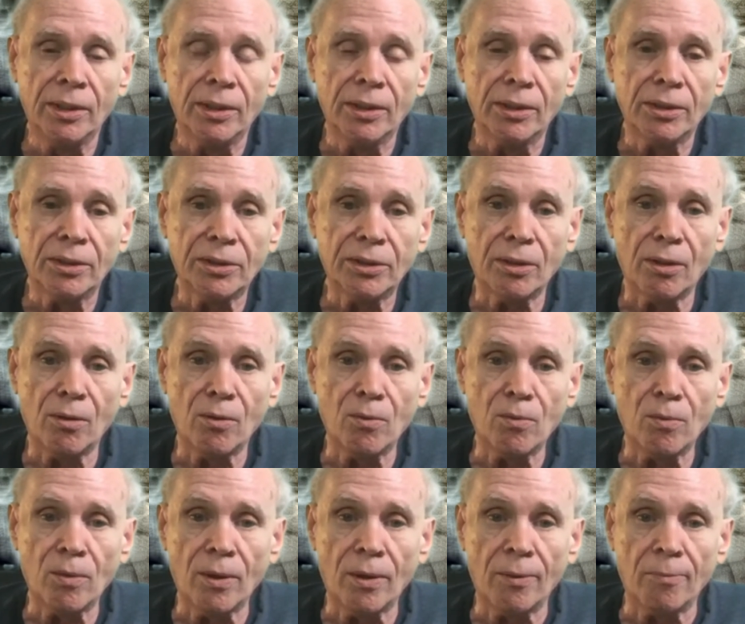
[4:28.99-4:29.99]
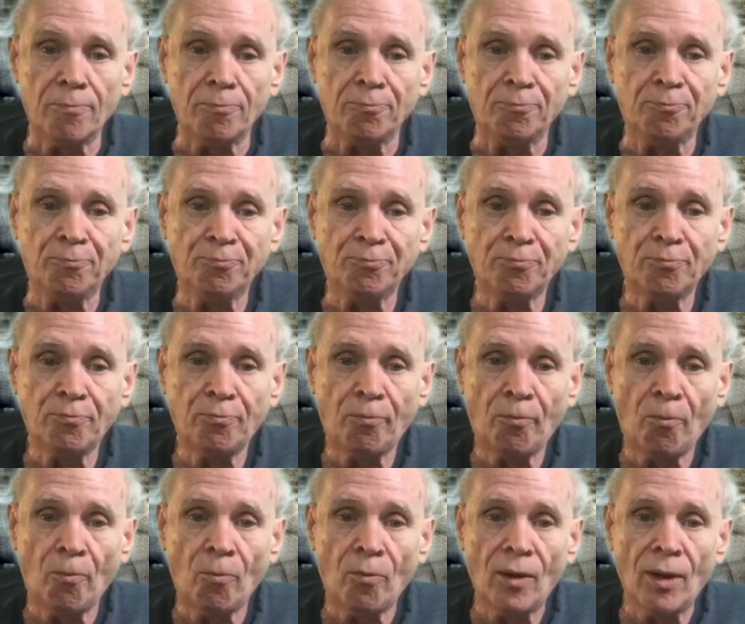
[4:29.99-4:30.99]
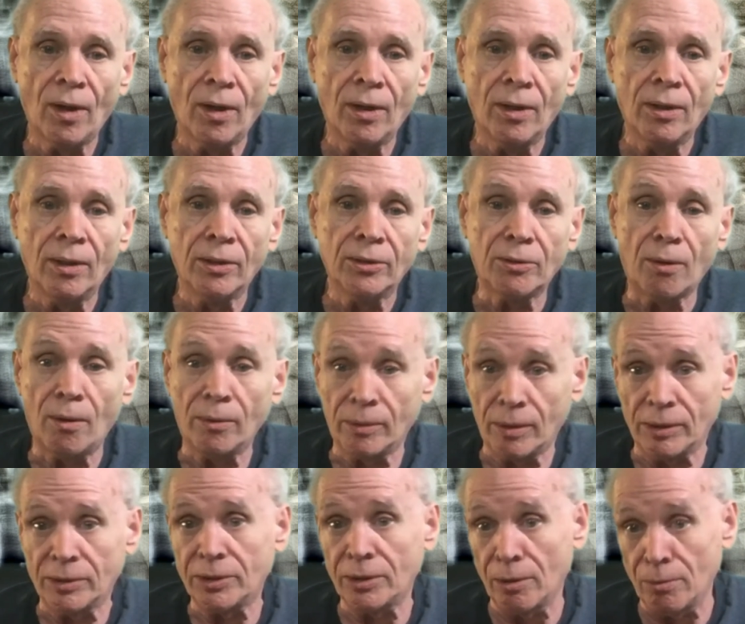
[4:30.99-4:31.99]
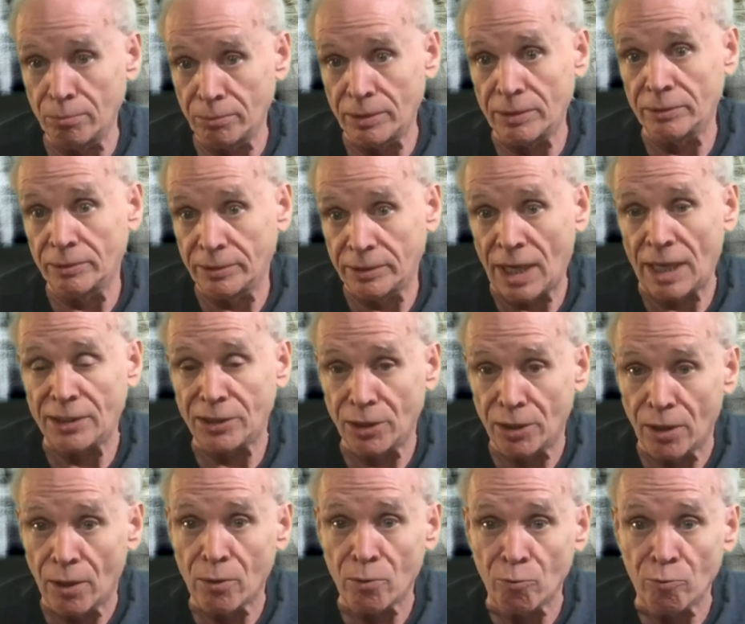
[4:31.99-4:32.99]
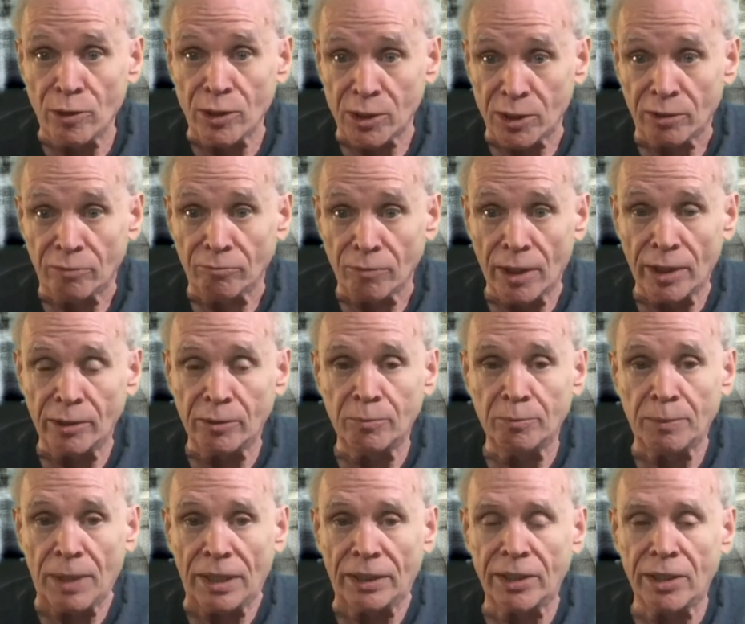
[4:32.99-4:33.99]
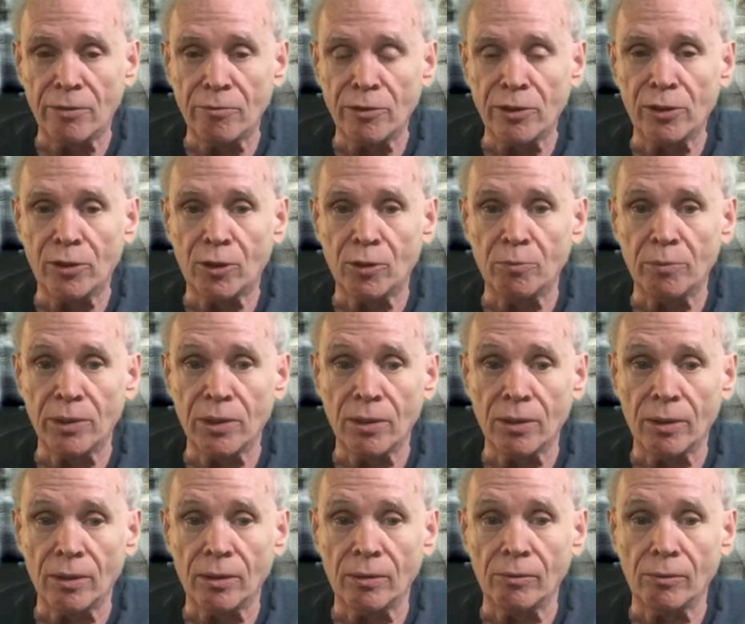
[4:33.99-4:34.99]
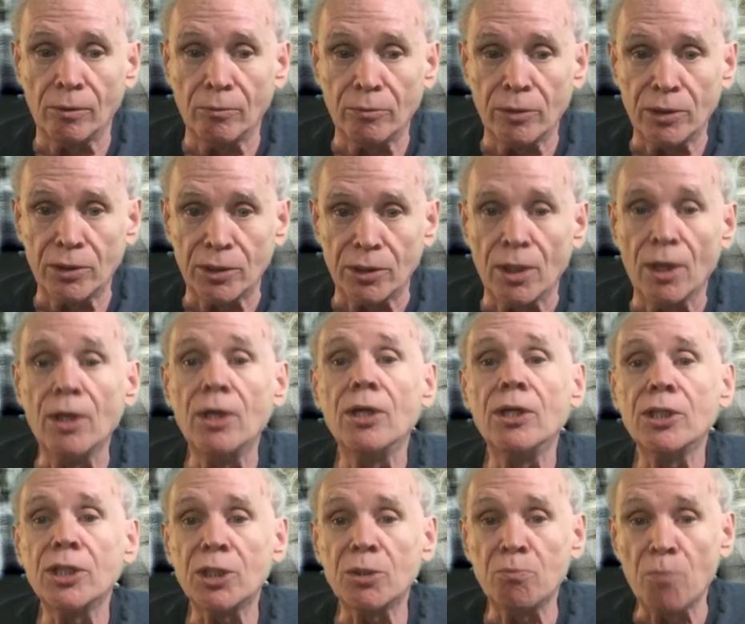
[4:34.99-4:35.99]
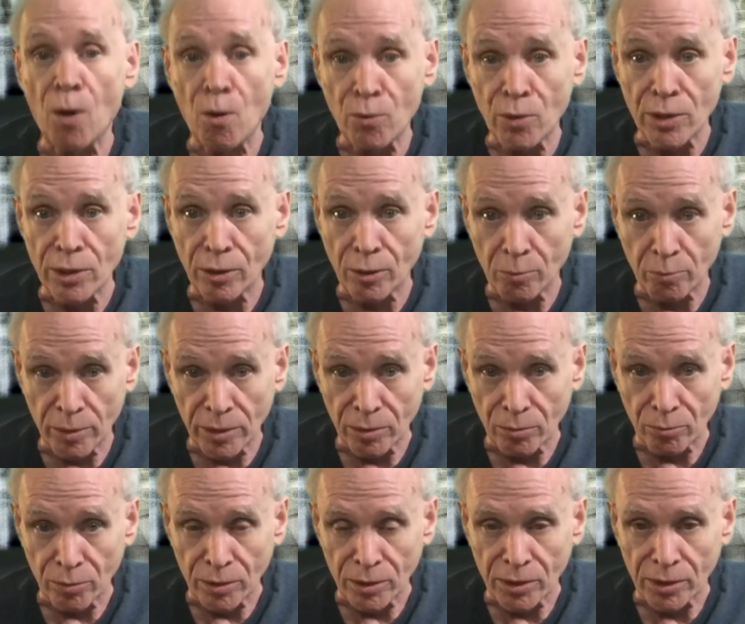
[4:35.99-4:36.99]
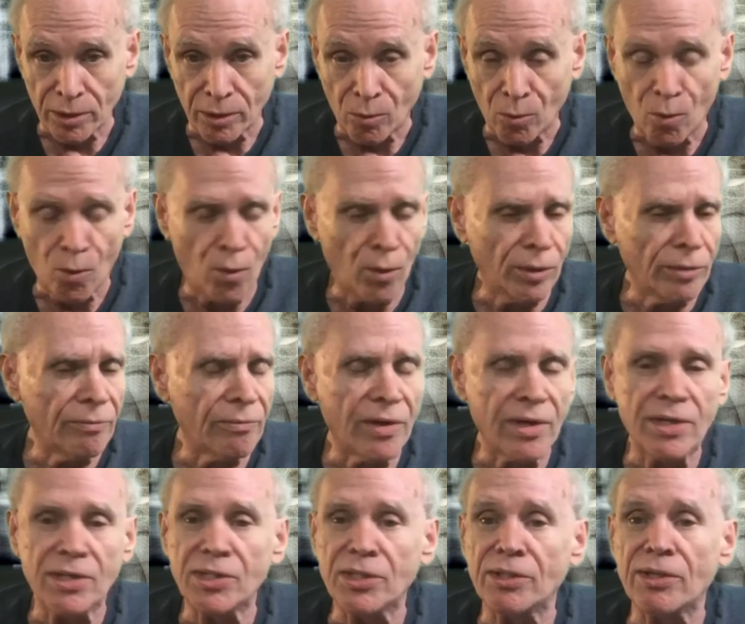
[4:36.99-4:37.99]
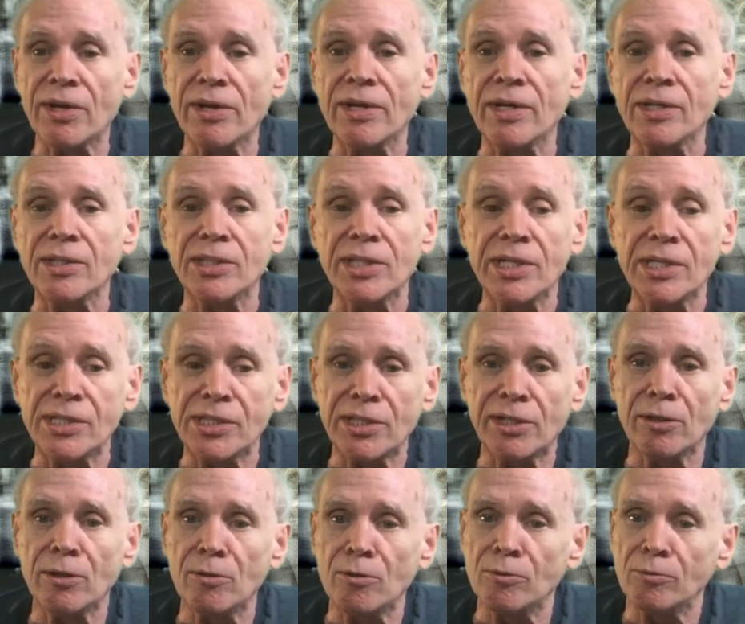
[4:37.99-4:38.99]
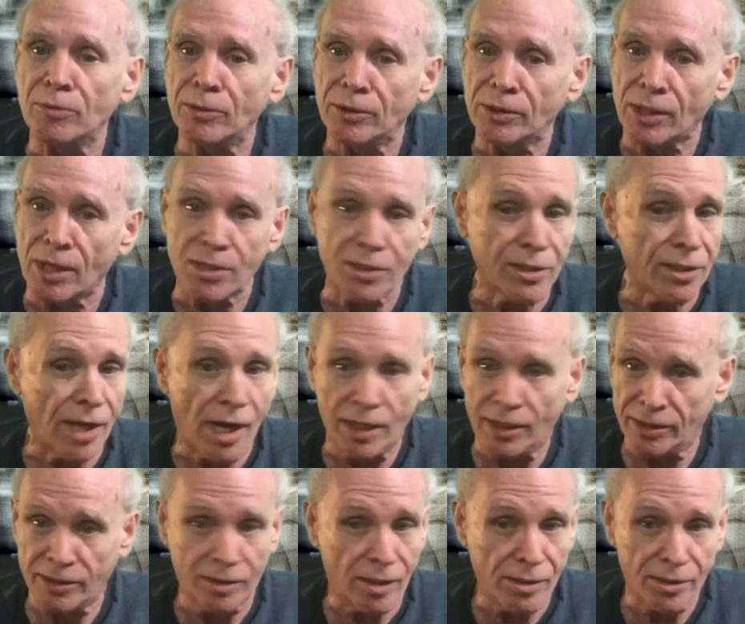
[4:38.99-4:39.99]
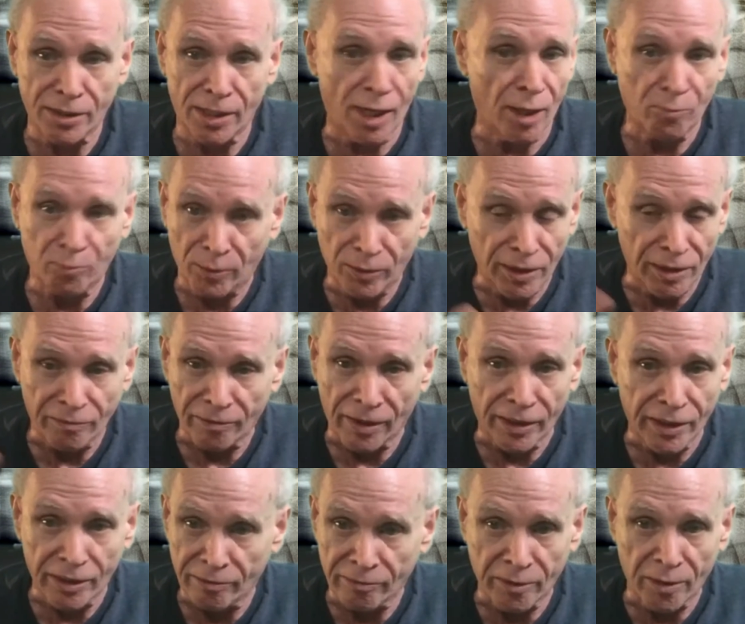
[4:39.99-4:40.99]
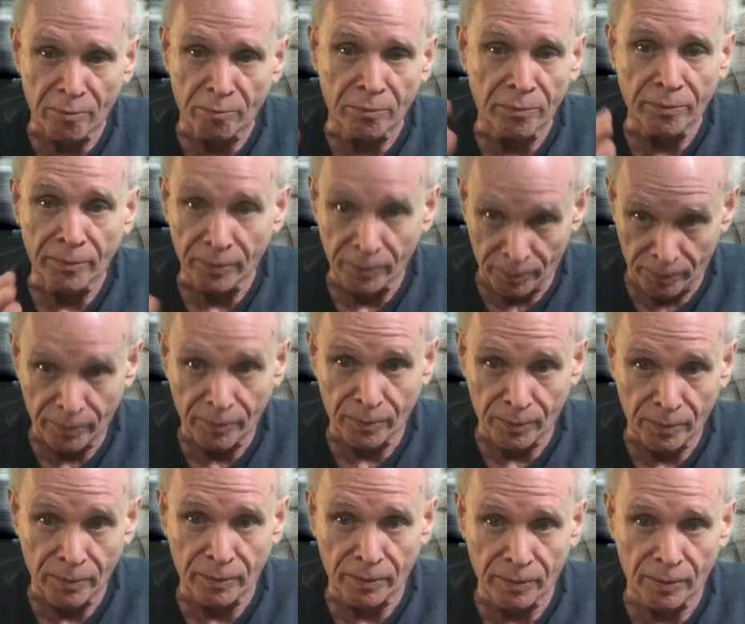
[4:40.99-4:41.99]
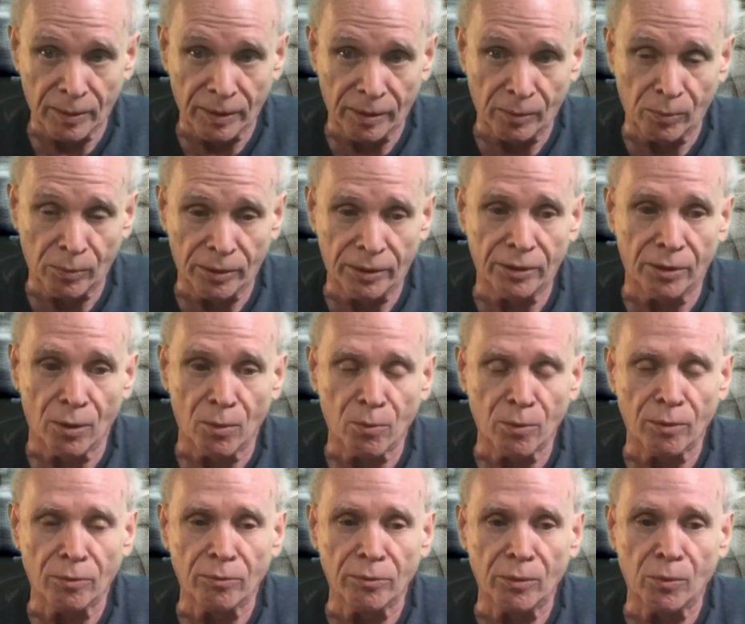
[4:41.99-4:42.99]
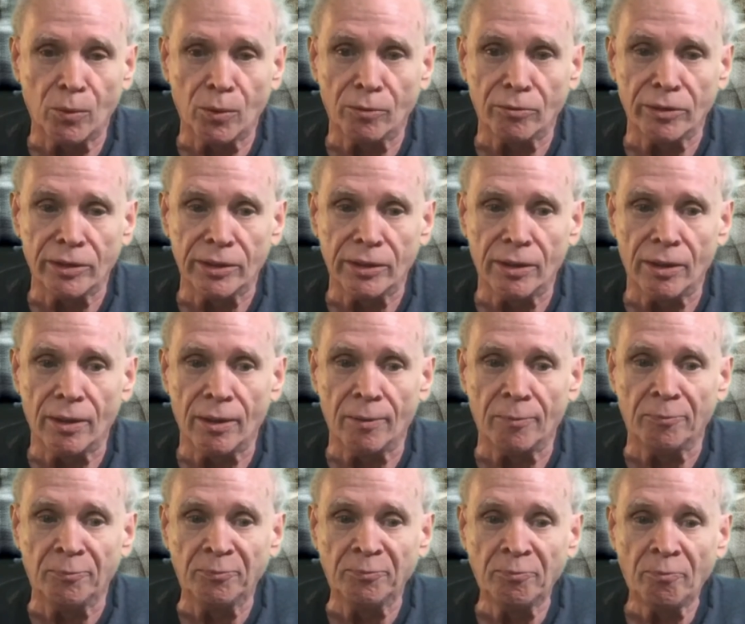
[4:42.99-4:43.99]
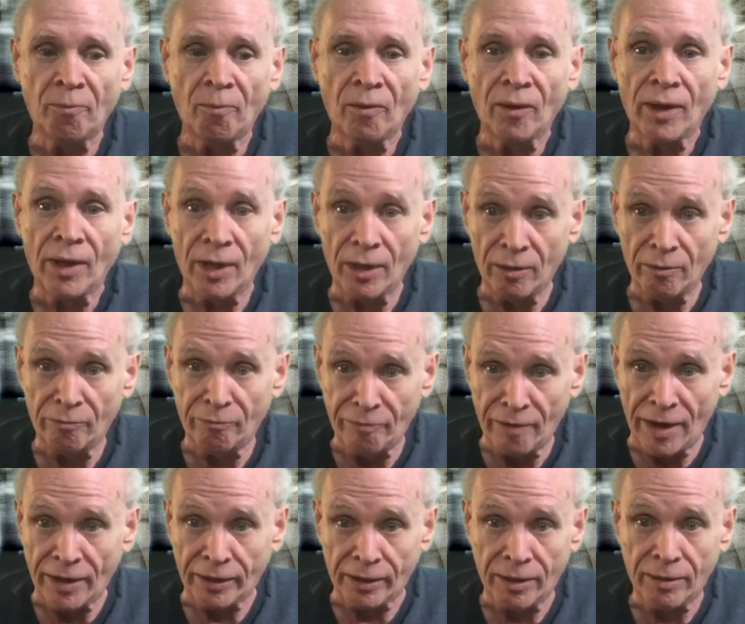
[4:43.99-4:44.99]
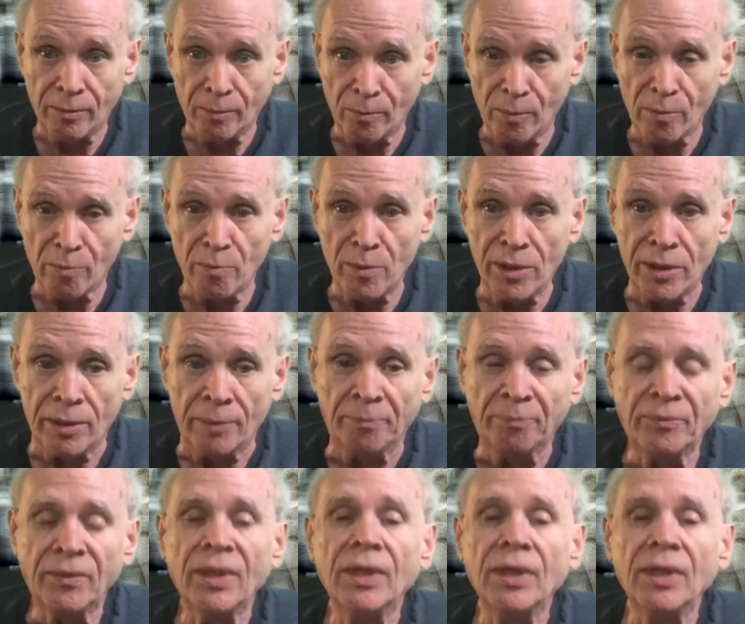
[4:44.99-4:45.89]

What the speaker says: So that's another reason, right? Bacteria could be a reason. Smoking could be a reason. All of these things, he still does not believe any of them, were in effect with me.